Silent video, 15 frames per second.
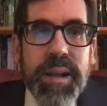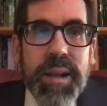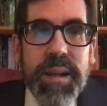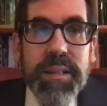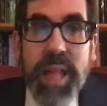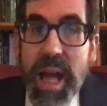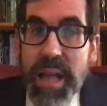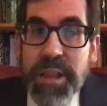
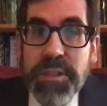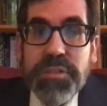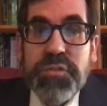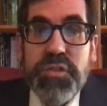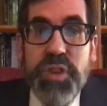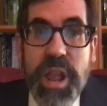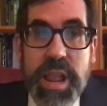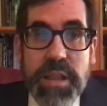A lot has
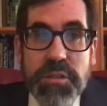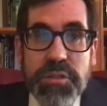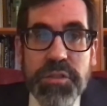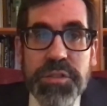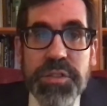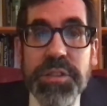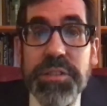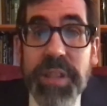changed
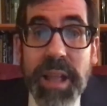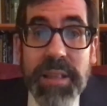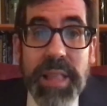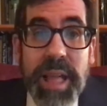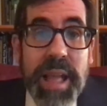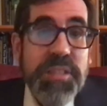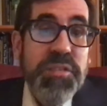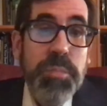since I
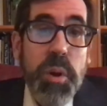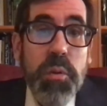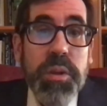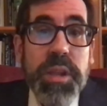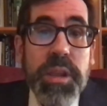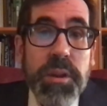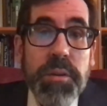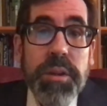last spoke
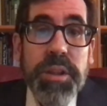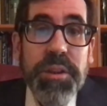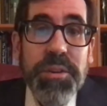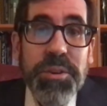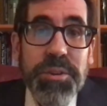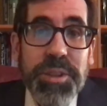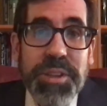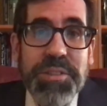here in
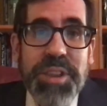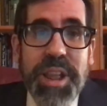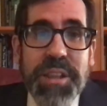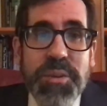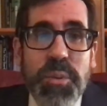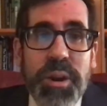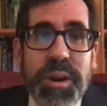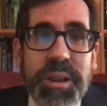early
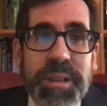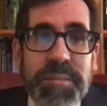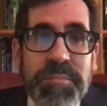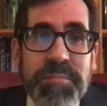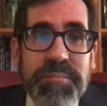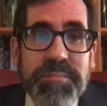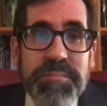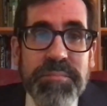January.
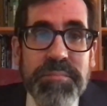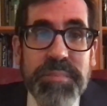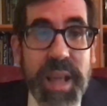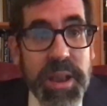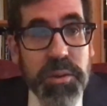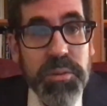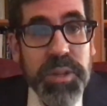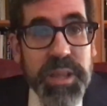
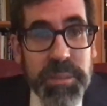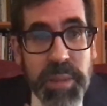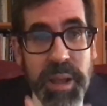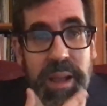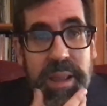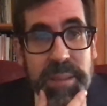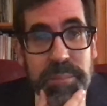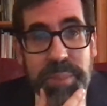Not only
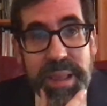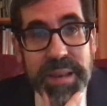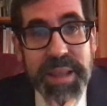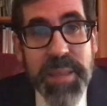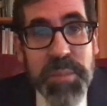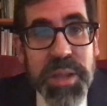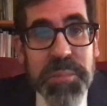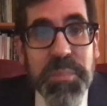my
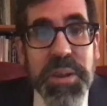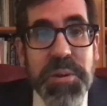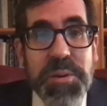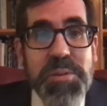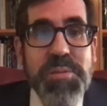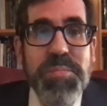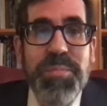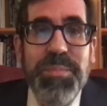pandemic
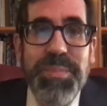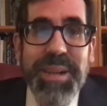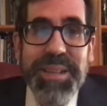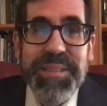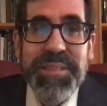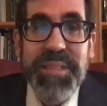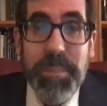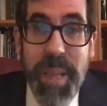beard,
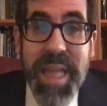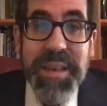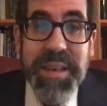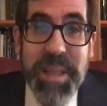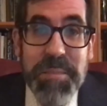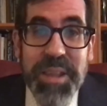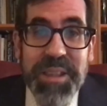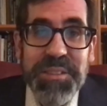but the
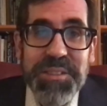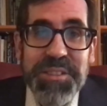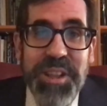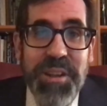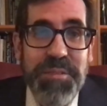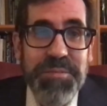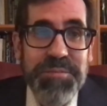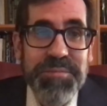pandemic
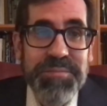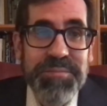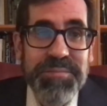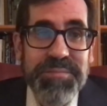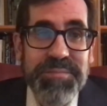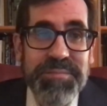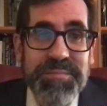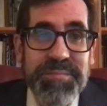itself.
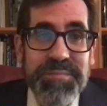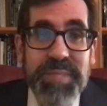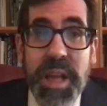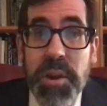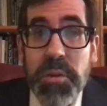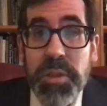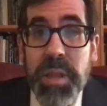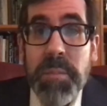Not
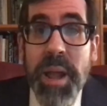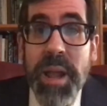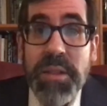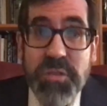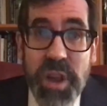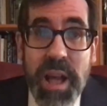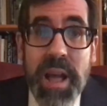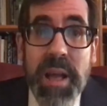only my
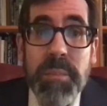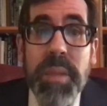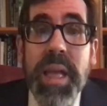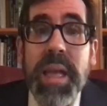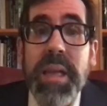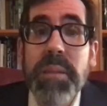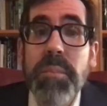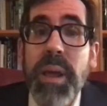job
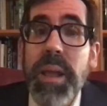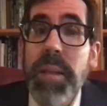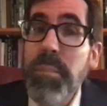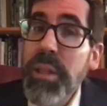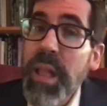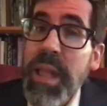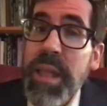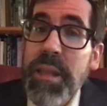and my
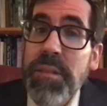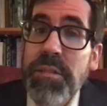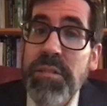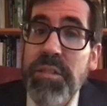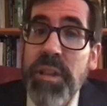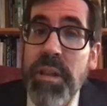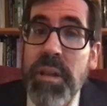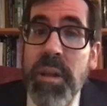plans,
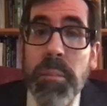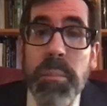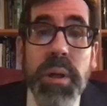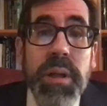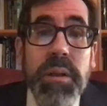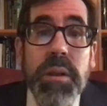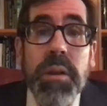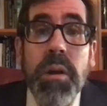
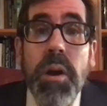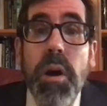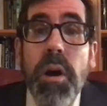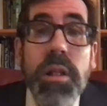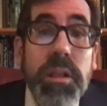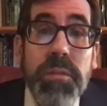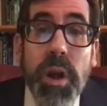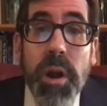but
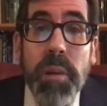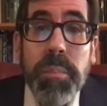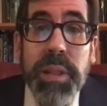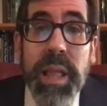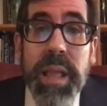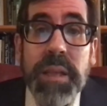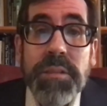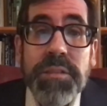all of our
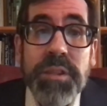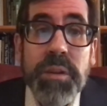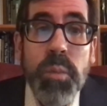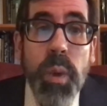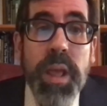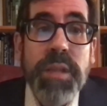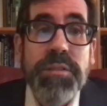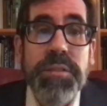plans and
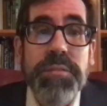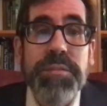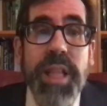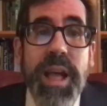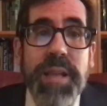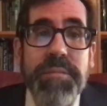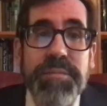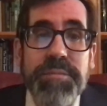ways of
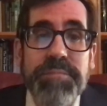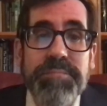life.